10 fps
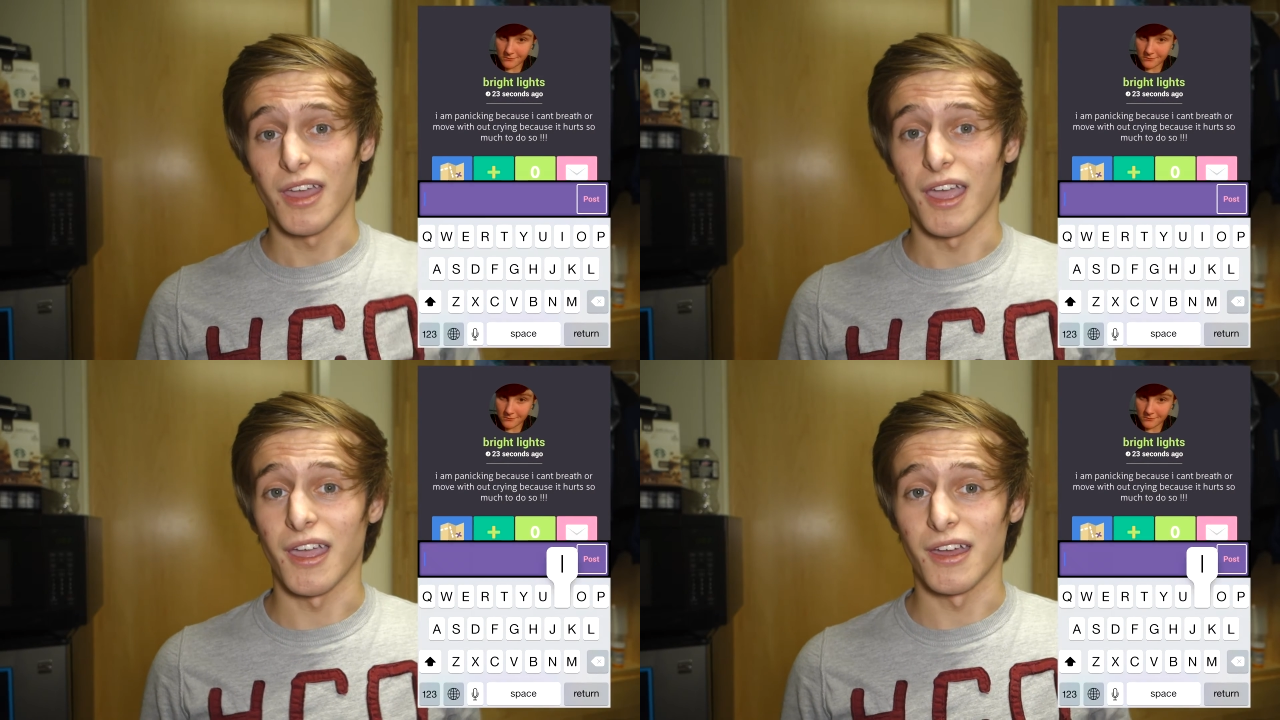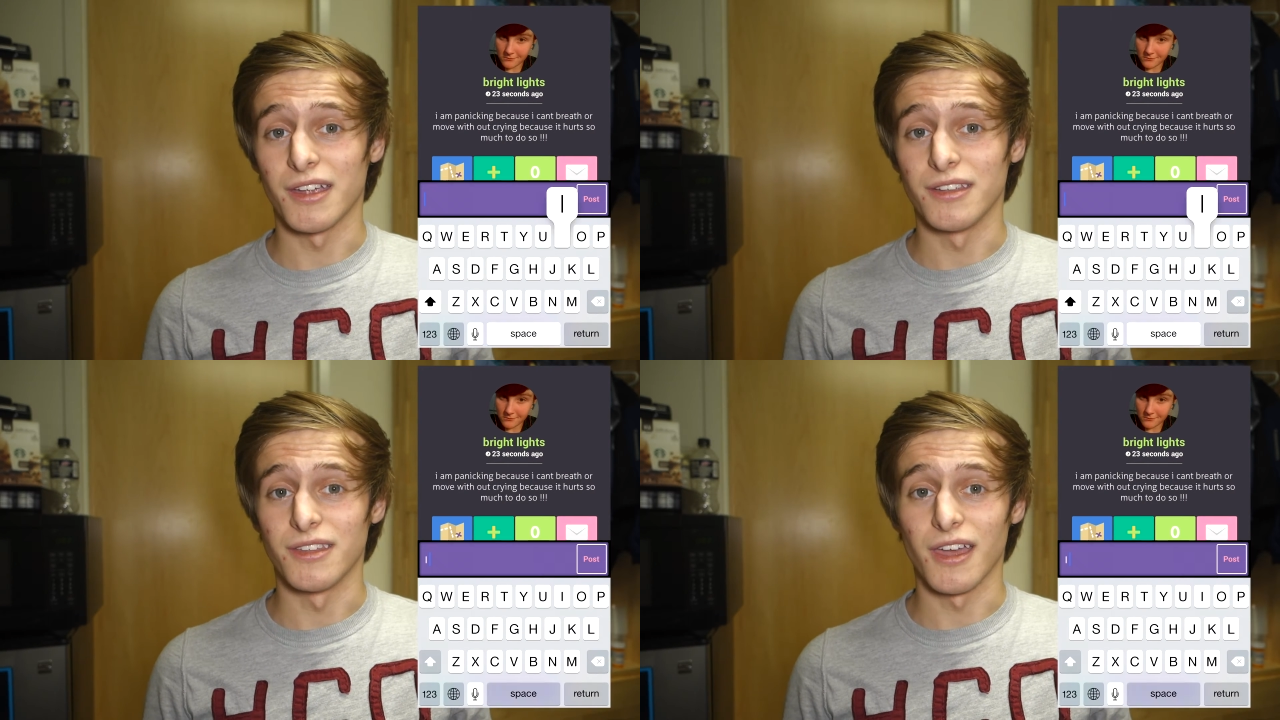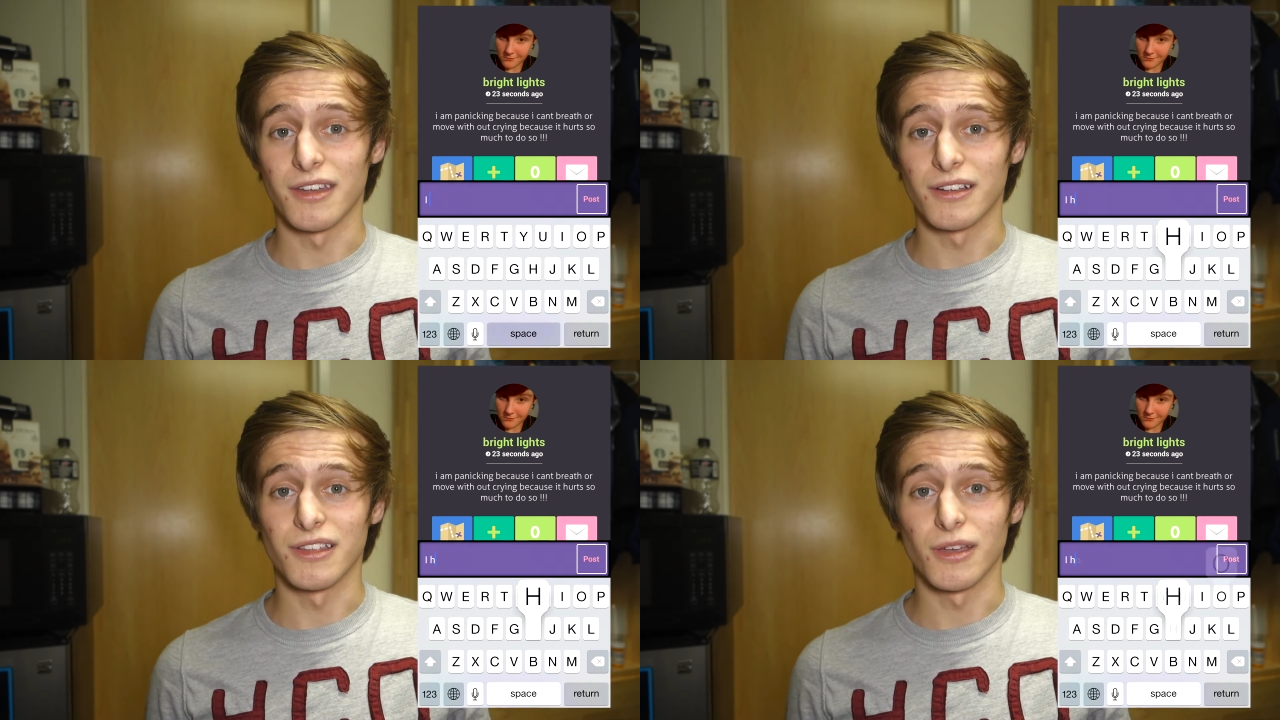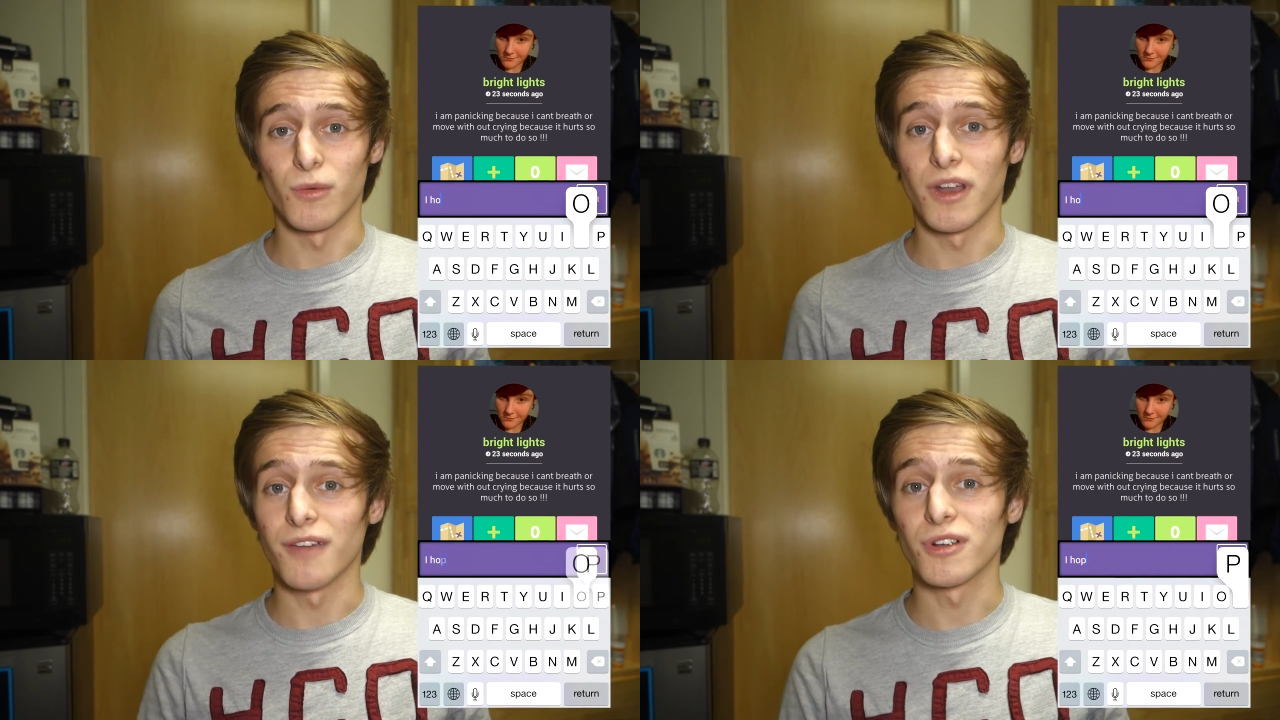and then click
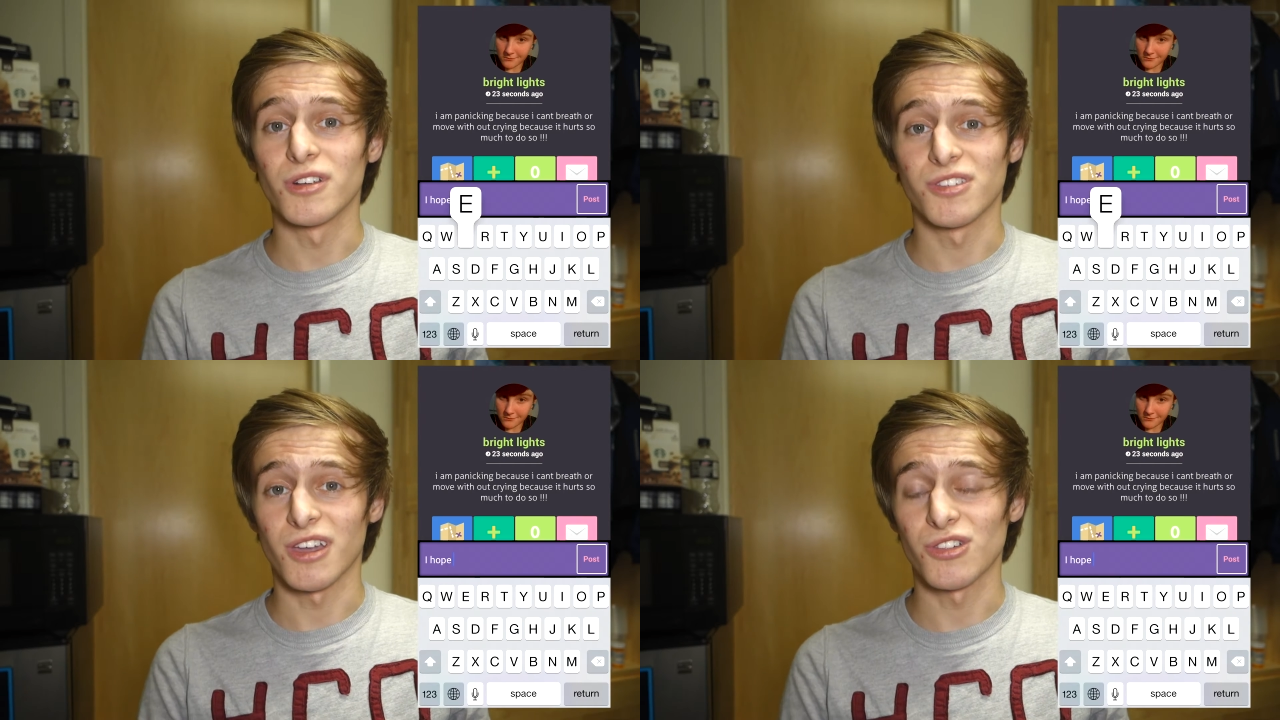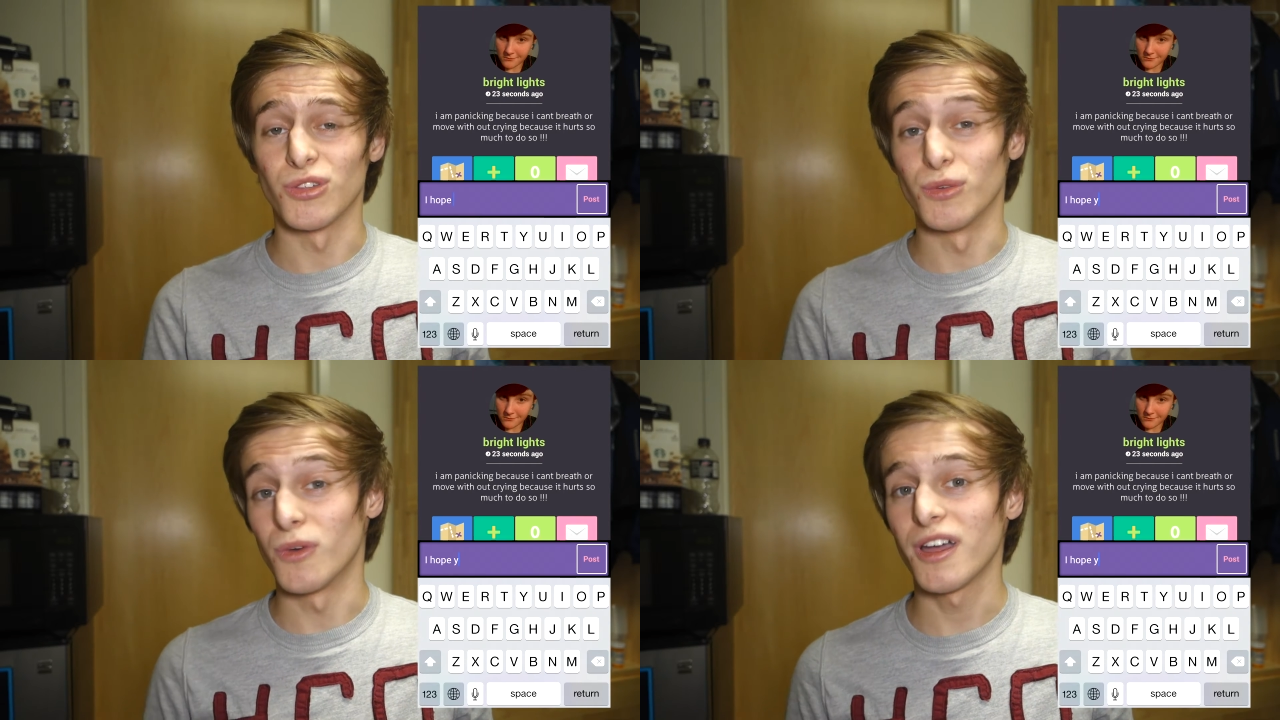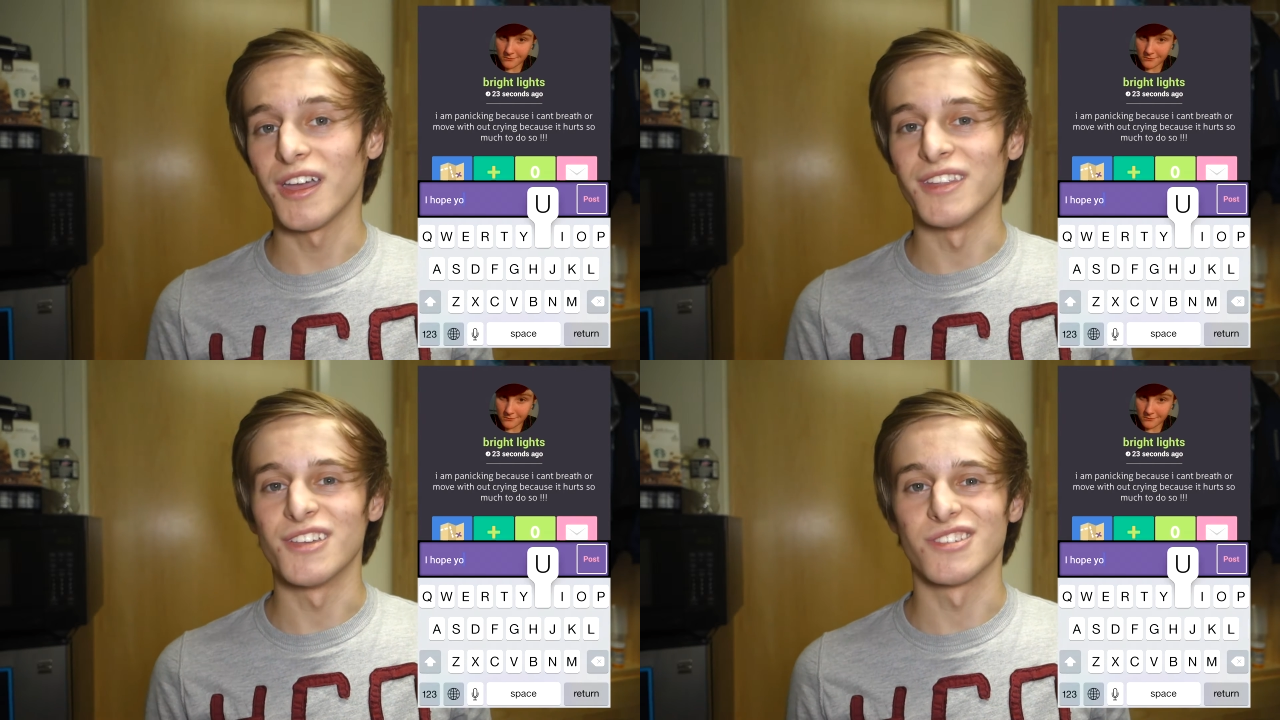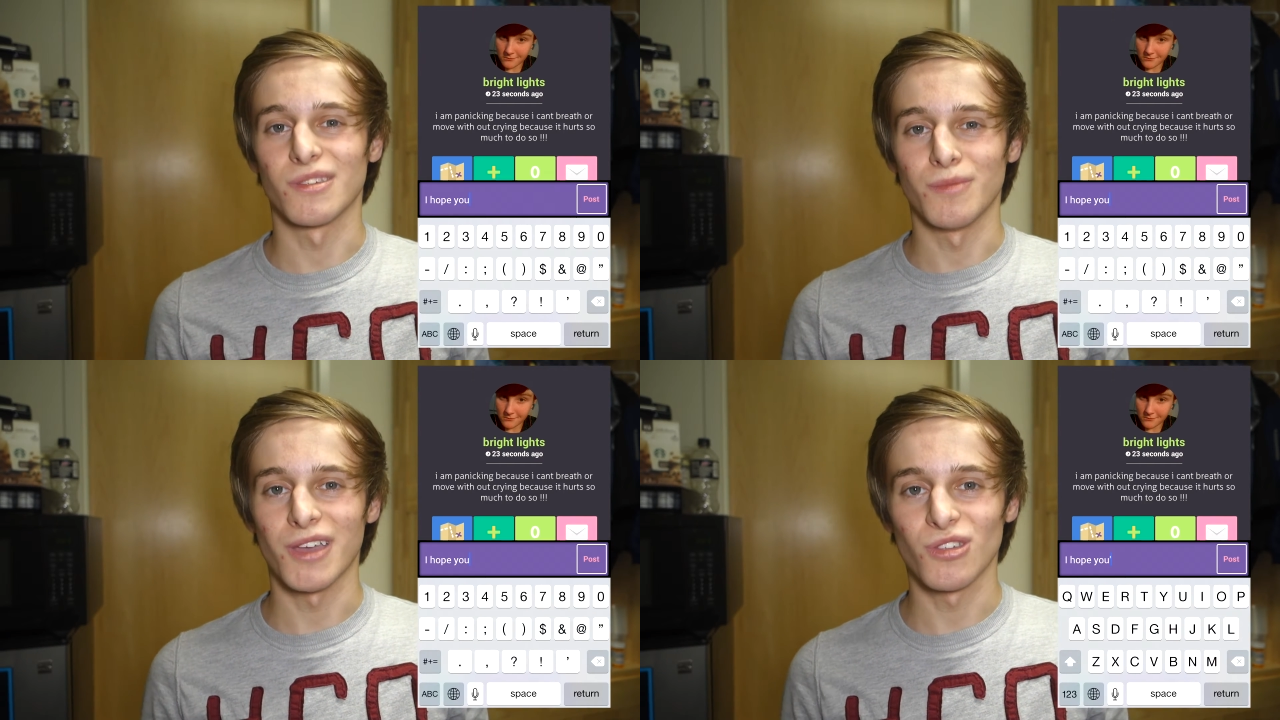whatever section you want and then
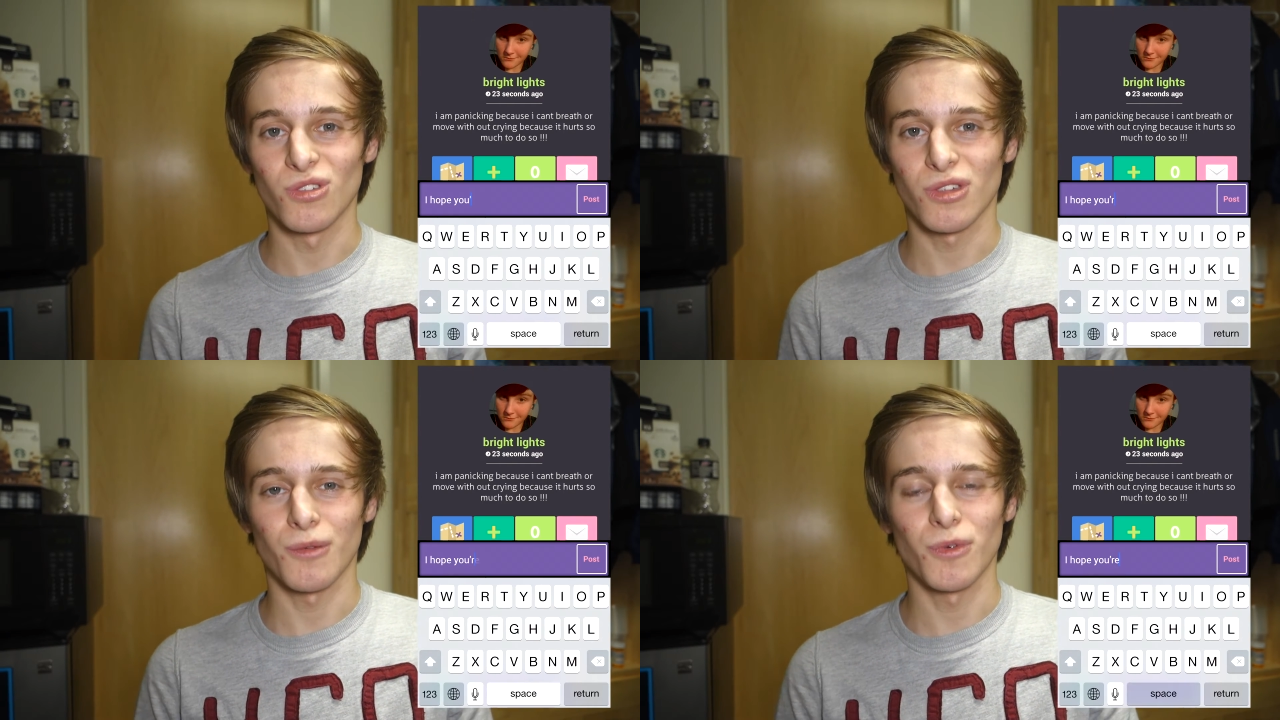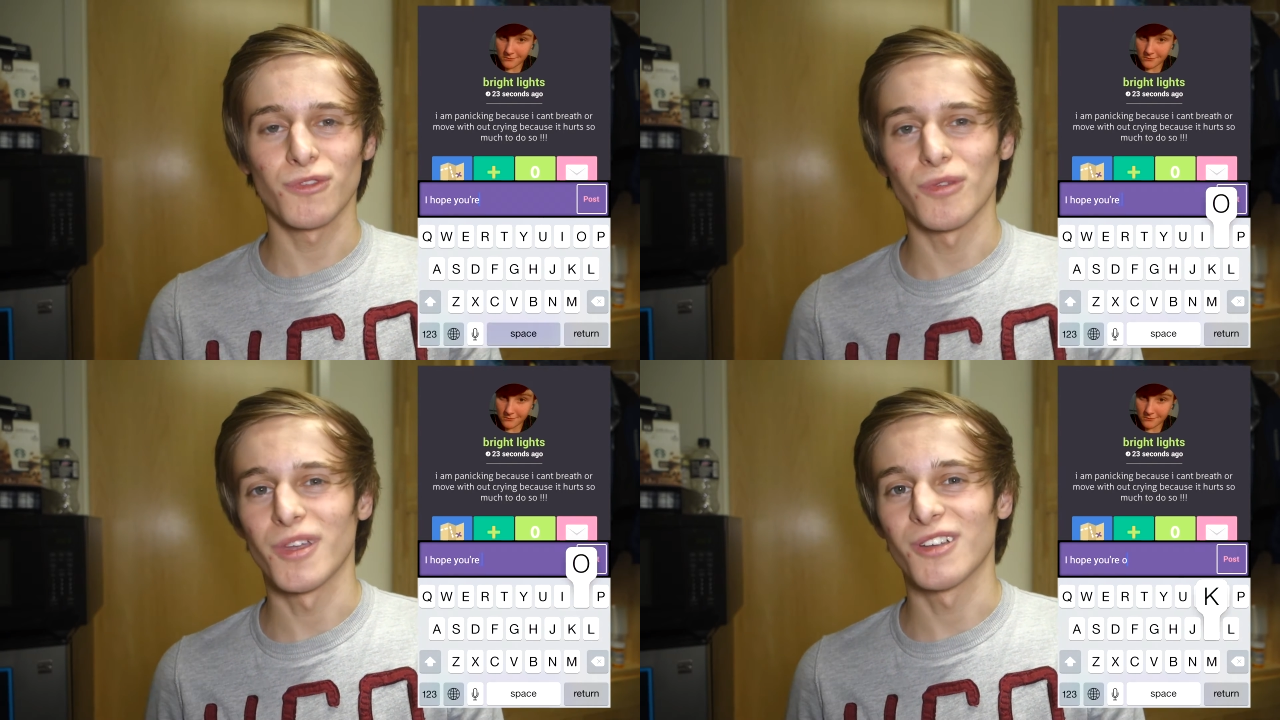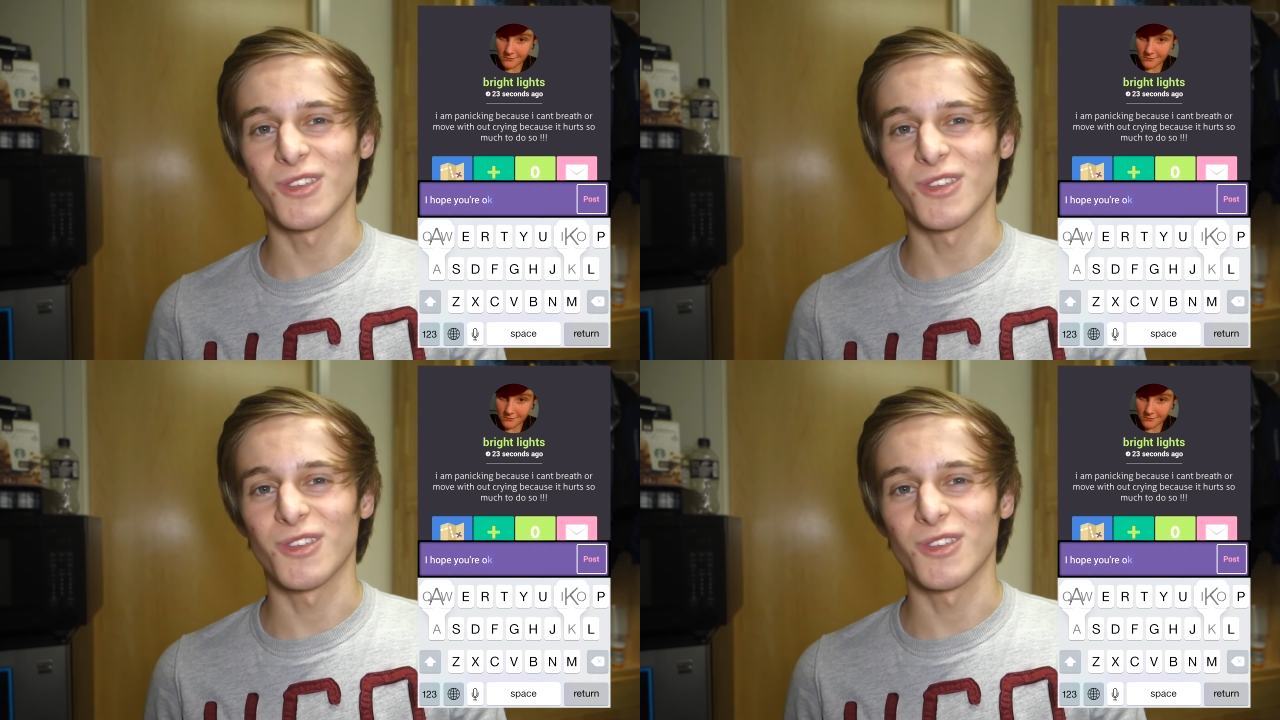just message someone from there.